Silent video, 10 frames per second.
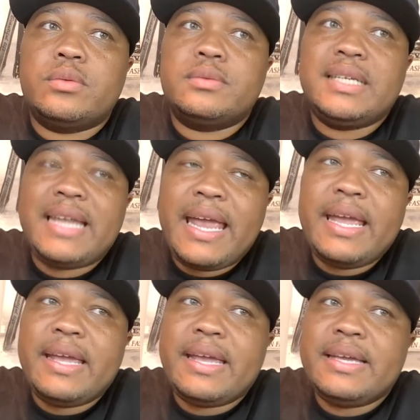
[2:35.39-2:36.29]

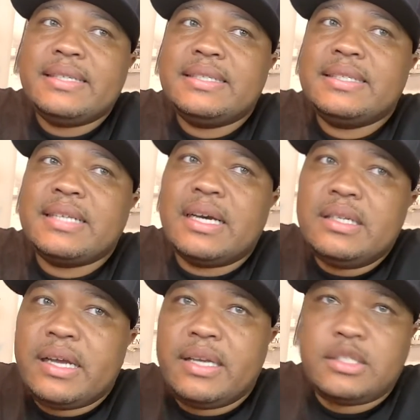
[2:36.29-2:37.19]
today is
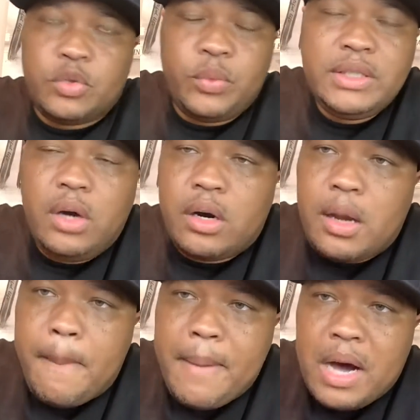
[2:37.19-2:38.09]
Sunday, so we're talking
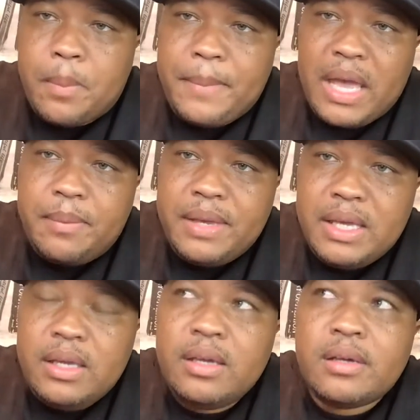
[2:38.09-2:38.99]
about
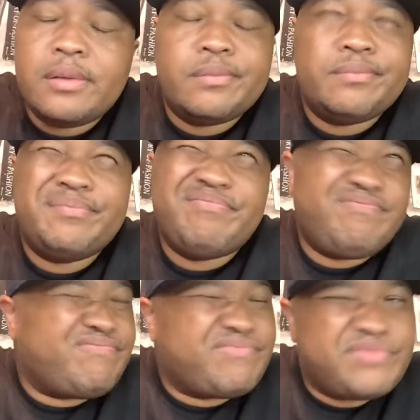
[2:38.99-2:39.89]
maybe
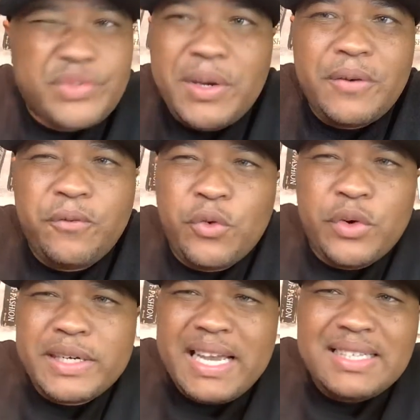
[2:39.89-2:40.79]
3 or
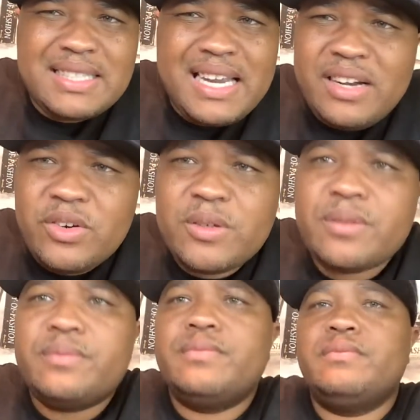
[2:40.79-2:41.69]
4 days later.
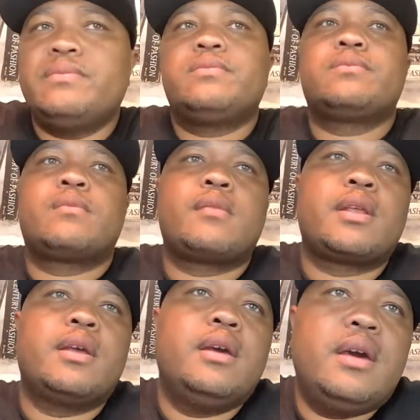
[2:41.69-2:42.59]

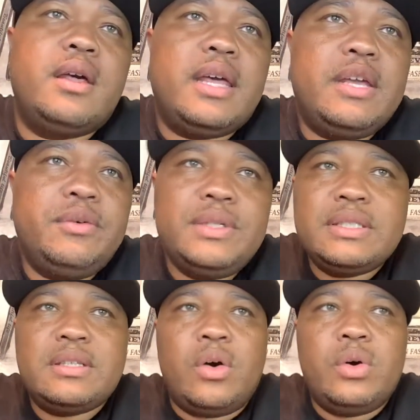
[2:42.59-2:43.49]
He
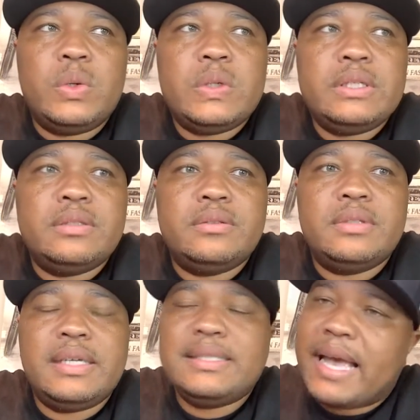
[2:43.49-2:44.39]
was on
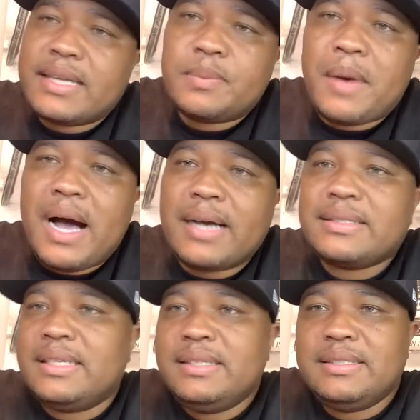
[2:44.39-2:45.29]
his Xbox
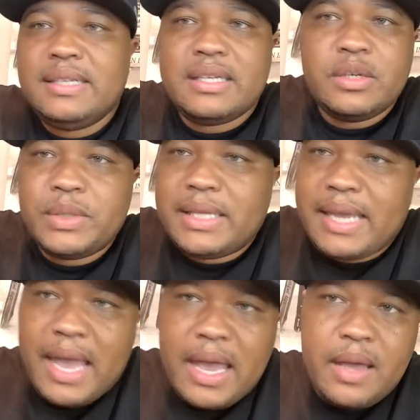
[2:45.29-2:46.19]
and he's dealing with the
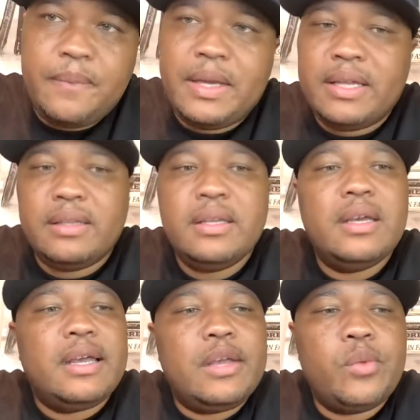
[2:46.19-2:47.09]
game, and
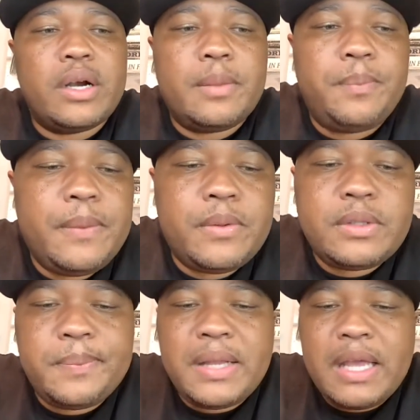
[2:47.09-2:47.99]
he wanted people
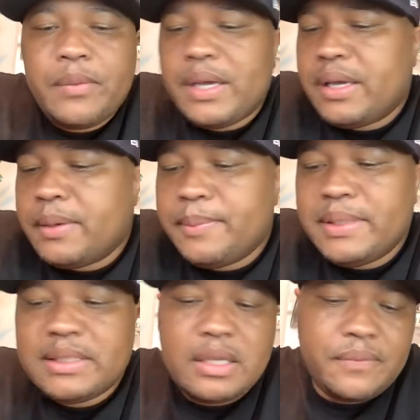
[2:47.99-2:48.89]
to play with him
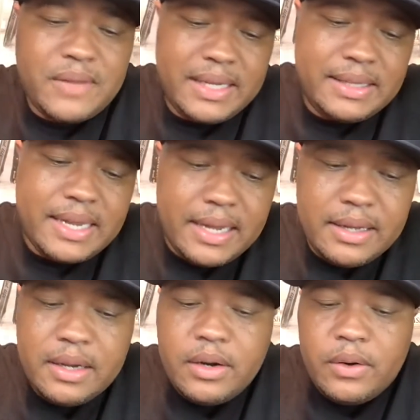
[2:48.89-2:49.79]
and stuff like
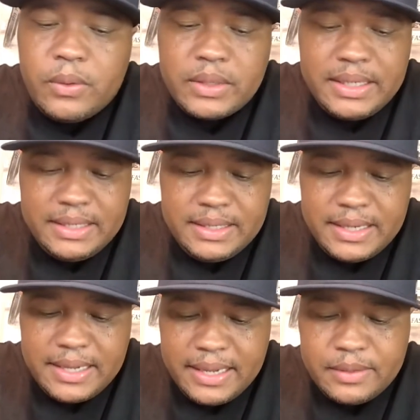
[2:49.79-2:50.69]
that on the
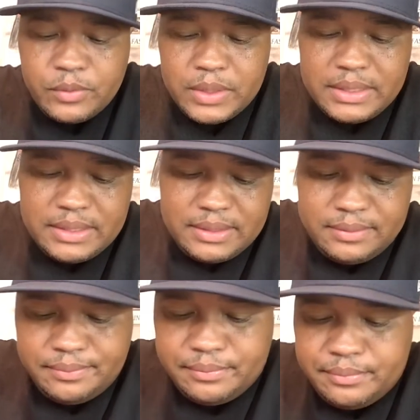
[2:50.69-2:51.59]
internet, which is
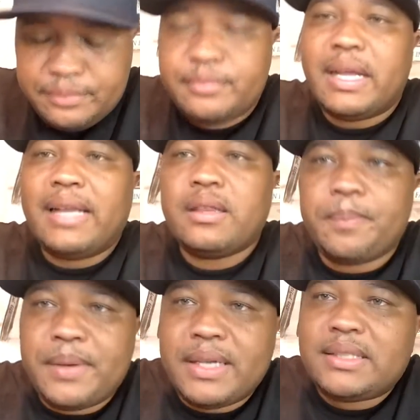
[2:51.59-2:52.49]
not the
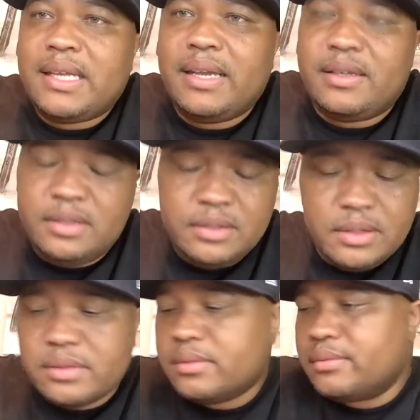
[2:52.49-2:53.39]
best thing, you
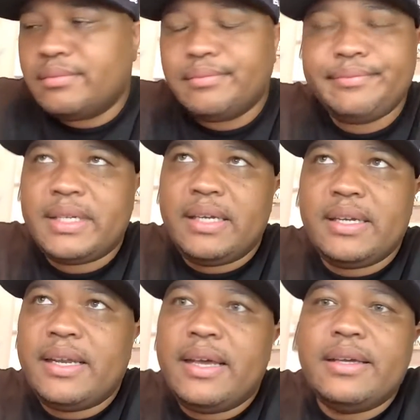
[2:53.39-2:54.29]
know.
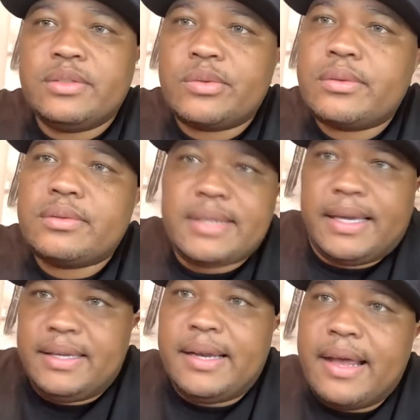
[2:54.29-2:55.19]
Internet is the
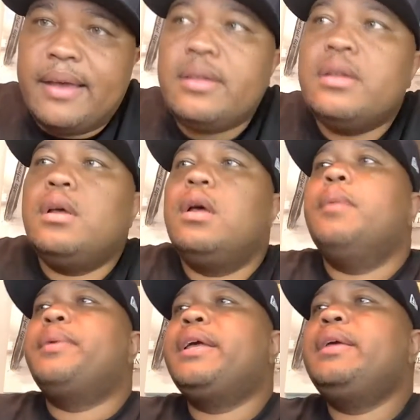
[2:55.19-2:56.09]
internet.
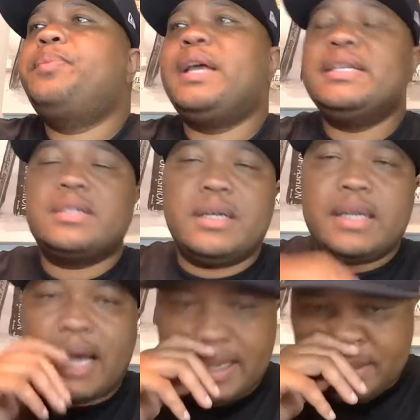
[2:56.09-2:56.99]
But he plays
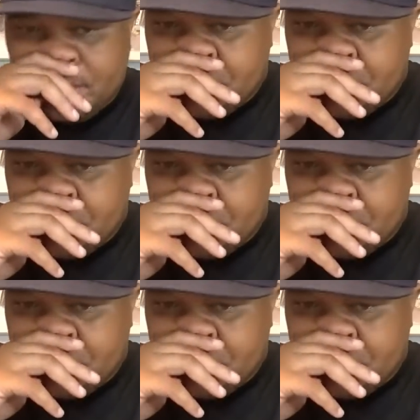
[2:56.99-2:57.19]
online,